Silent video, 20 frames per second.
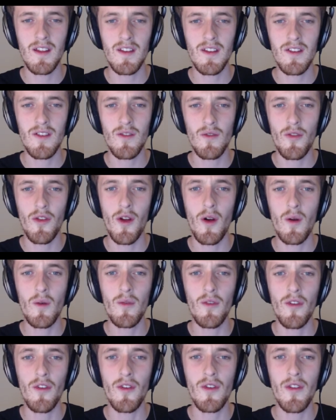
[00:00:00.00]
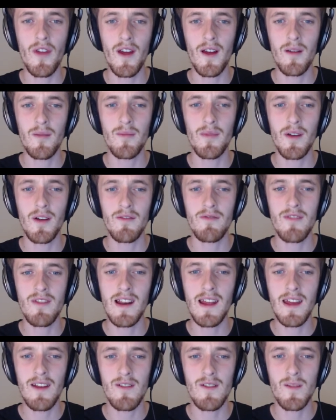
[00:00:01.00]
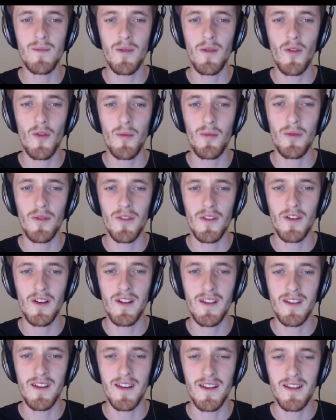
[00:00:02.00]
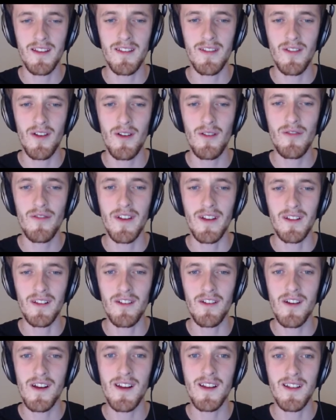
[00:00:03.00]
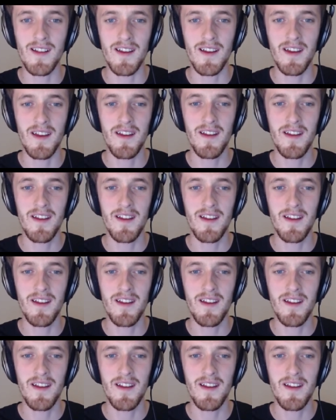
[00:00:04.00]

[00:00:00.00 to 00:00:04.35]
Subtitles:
you're told to do that by a really irresponsible scientist. The whole thing's crazy.